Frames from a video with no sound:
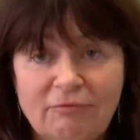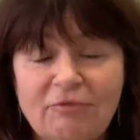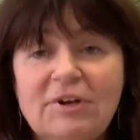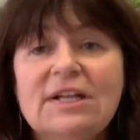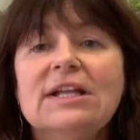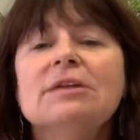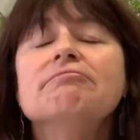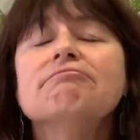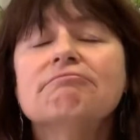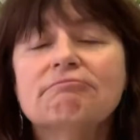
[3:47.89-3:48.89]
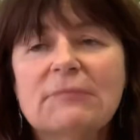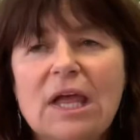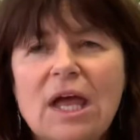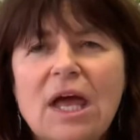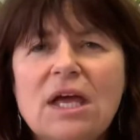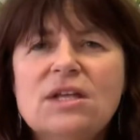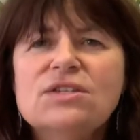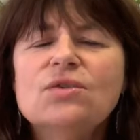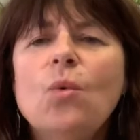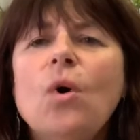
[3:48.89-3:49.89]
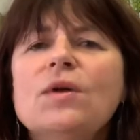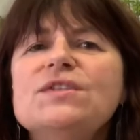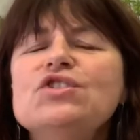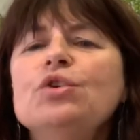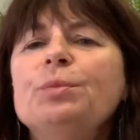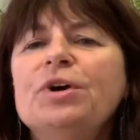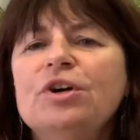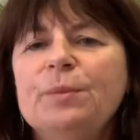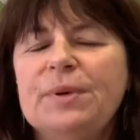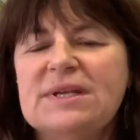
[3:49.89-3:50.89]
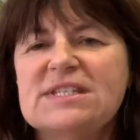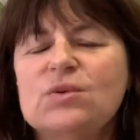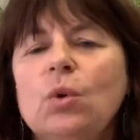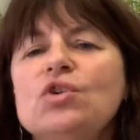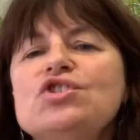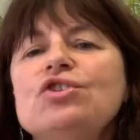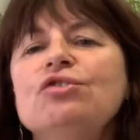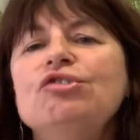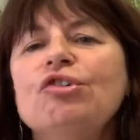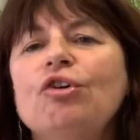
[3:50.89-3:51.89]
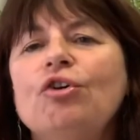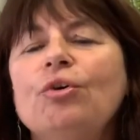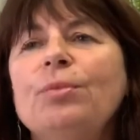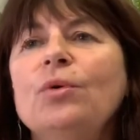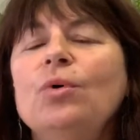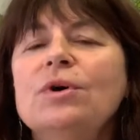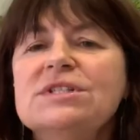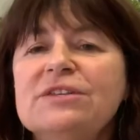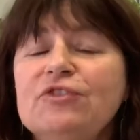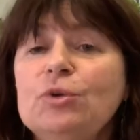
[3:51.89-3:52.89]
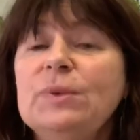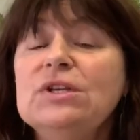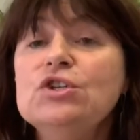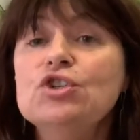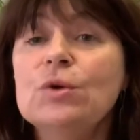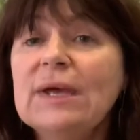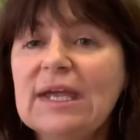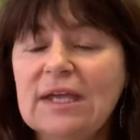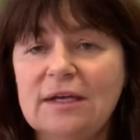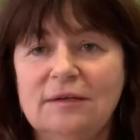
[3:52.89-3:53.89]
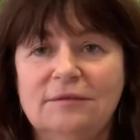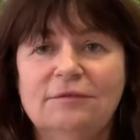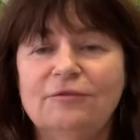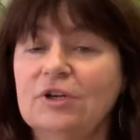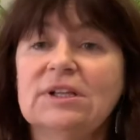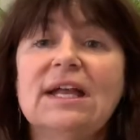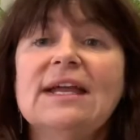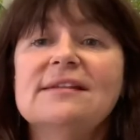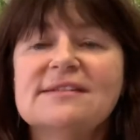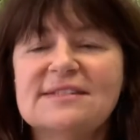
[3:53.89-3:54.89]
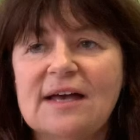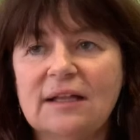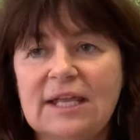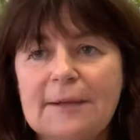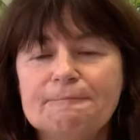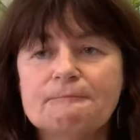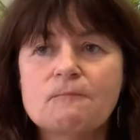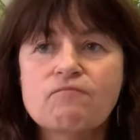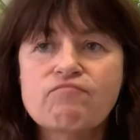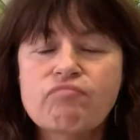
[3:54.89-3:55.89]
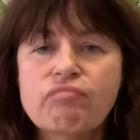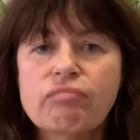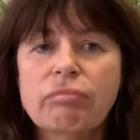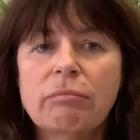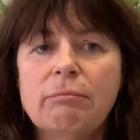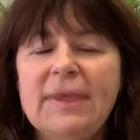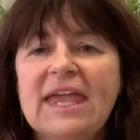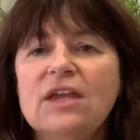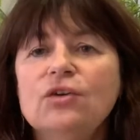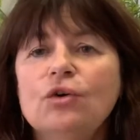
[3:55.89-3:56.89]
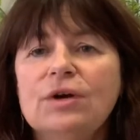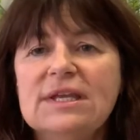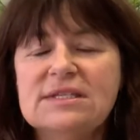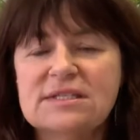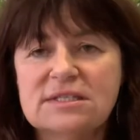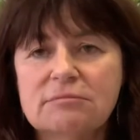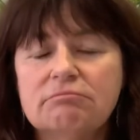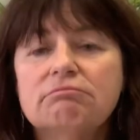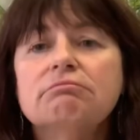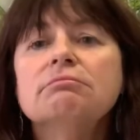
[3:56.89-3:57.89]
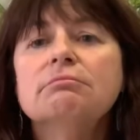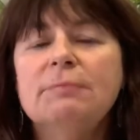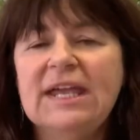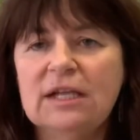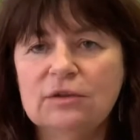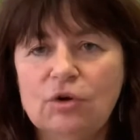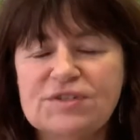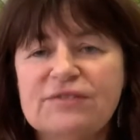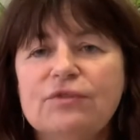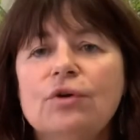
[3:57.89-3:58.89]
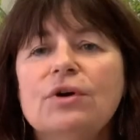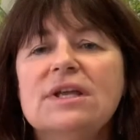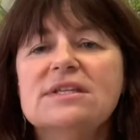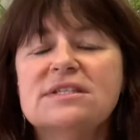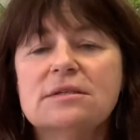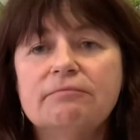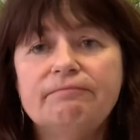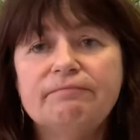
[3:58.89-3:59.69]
Really? So what's your purpose? What's your job? What have you been doing for client Sally? Making noise, making lots of noise.